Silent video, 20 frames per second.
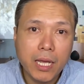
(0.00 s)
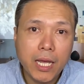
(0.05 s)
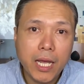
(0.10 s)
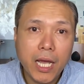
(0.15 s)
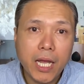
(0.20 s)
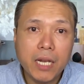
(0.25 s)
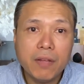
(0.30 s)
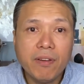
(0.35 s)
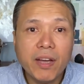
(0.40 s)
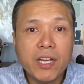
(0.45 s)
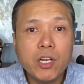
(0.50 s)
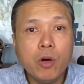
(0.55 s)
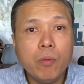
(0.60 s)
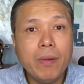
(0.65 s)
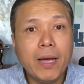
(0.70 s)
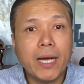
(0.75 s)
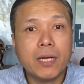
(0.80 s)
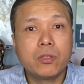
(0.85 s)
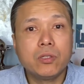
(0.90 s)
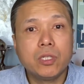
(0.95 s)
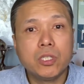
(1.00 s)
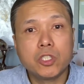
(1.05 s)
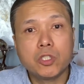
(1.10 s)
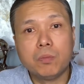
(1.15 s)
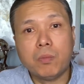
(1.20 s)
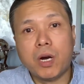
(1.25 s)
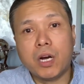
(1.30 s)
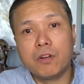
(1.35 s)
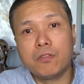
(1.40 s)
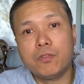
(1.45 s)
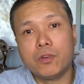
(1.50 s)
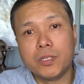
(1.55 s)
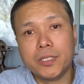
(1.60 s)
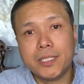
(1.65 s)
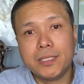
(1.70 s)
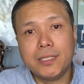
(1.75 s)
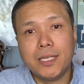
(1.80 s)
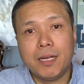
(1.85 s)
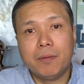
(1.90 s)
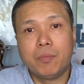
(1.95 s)
And if I go back to the smartphone
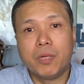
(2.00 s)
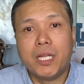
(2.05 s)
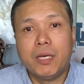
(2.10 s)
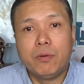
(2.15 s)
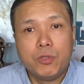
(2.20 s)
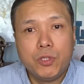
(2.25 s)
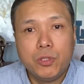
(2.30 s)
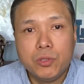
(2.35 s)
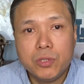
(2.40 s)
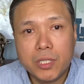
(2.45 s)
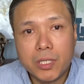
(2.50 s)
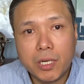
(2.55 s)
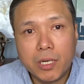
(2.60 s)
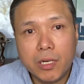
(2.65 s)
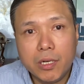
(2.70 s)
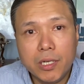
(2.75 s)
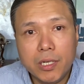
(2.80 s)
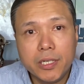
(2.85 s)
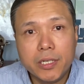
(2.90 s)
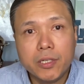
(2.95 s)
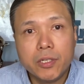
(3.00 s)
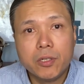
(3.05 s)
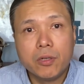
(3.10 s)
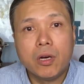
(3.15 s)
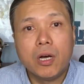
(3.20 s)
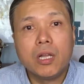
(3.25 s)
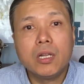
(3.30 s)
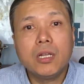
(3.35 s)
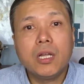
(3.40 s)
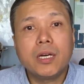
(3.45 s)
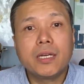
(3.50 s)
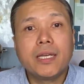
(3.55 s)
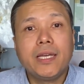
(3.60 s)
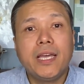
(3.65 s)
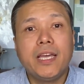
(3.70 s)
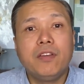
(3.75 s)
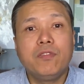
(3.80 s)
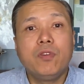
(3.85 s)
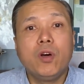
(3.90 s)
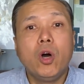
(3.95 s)
example I was using earlier, you know, Allah
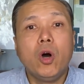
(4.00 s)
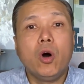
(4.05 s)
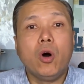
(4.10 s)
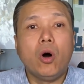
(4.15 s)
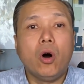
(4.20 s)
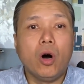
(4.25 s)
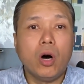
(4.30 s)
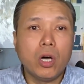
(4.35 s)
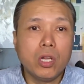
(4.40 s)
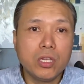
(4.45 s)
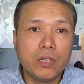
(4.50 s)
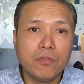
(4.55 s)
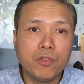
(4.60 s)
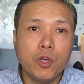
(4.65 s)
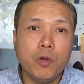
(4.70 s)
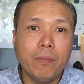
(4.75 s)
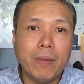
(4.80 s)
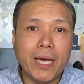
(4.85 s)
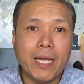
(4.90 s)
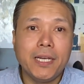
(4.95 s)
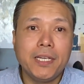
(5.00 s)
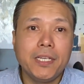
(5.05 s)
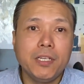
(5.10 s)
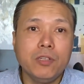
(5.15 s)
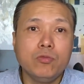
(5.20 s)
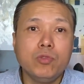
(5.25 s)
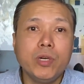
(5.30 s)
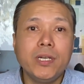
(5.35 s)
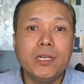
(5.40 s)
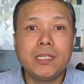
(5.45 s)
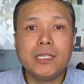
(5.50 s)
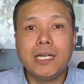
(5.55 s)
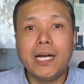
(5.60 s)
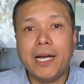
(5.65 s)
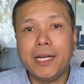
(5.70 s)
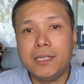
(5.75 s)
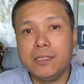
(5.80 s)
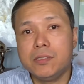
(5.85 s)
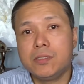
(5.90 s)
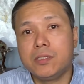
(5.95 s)
gave all of humanity written
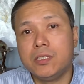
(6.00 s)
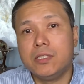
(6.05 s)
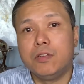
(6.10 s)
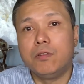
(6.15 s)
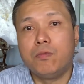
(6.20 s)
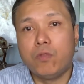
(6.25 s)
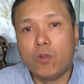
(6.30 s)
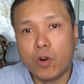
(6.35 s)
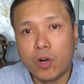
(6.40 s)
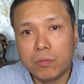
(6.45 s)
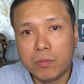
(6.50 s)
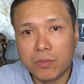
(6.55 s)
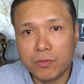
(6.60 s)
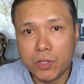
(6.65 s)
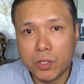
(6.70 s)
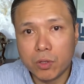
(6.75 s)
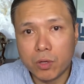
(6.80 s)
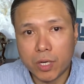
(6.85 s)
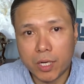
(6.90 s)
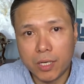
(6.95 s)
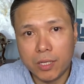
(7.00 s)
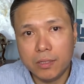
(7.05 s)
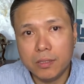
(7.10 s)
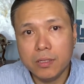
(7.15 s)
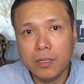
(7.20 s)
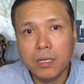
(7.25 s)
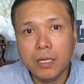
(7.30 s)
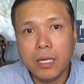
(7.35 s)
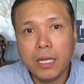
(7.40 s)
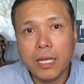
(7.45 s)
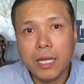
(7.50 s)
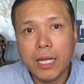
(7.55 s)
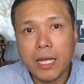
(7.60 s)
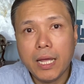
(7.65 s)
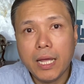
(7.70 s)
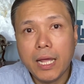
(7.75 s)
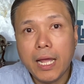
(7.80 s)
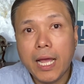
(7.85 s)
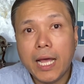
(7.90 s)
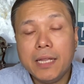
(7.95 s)
guidance in the form of the Quran.
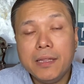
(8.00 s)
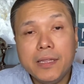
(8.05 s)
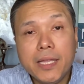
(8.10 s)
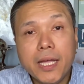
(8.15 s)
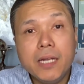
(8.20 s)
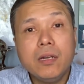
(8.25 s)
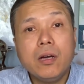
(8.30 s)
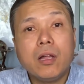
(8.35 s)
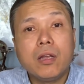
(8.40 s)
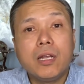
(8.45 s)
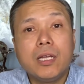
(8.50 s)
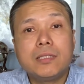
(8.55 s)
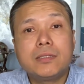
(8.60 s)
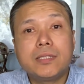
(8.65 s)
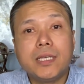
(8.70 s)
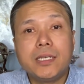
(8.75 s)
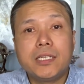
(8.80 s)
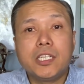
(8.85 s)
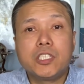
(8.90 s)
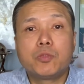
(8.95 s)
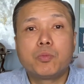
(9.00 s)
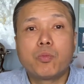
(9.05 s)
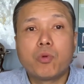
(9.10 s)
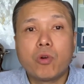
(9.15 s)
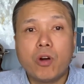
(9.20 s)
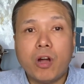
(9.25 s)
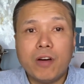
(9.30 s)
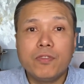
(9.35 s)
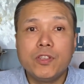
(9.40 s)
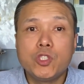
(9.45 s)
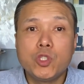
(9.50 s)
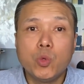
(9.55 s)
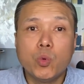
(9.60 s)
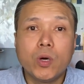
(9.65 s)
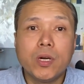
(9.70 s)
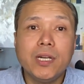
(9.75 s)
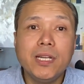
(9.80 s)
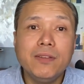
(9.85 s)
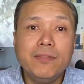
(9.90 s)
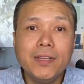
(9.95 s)
And then Allah sent us prophets who
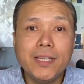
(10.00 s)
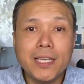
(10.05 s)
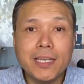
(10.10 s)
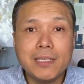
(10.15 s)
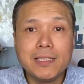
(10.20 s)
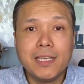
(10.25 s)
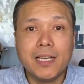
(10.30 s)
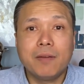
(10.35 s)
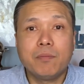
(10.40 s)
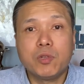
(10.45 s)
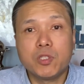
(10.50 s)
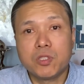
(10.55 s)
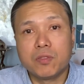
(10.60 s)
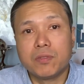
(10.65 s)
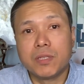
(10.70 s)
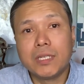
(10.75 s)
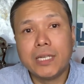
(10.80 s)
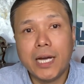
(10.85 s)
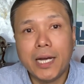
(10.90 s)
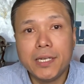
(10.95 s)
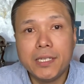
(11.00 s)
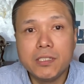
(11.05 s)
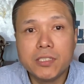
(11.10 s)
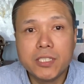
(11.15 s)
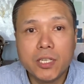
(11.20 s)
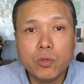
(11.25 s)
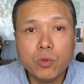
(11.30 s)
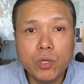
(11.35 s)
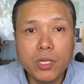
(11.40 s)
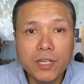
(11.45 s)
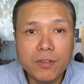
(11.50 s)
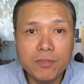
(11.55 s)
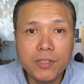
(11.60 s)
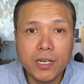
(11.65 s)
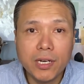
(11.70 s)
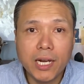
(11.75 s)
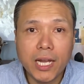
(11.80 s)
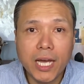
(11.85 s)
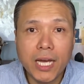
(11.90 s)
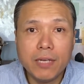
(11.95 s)
were living examples of the guidance and who lived
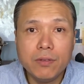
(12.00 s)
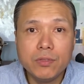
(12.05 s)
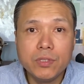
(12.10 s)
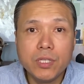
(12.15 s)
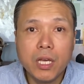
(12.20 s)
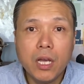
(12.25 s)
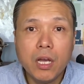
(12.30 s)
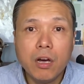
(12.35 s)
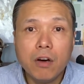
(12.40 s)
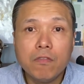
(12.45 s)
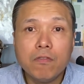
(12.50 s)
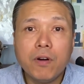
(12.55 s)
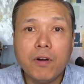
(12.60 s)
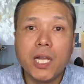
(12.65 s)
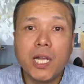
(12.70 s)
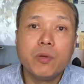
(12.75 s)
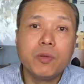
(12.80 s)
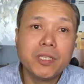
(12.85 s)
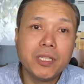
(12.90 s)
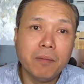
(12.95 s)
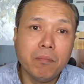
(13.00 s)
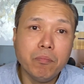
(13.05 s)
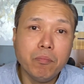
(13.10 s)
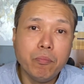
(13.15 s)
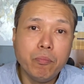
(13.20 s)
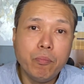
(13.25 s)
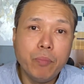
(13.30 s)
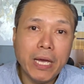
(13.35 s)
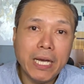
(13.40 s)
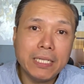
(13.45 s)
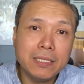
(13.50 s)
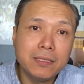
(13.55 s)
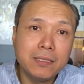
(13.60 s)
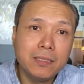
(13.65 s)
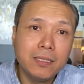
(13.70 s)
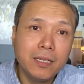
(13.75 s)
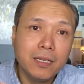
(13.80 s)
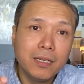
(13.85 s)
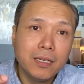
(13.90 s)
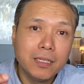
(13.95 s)
their lives following the
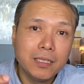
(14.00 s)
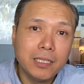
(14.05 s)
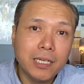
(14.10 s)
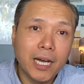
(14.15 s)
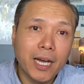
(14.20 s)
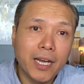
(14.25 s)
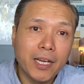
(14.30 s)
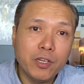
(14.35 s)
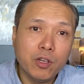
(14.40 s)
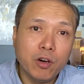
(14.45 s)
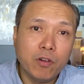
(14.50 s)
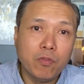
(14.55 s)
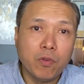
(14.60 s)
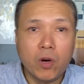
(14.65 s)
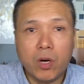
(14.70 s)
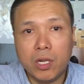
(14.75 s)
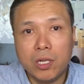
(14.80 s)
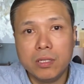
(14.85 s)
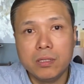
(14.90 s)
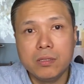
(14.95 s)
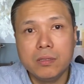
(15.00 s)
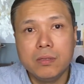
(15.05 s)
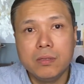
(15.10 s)
best guide of all,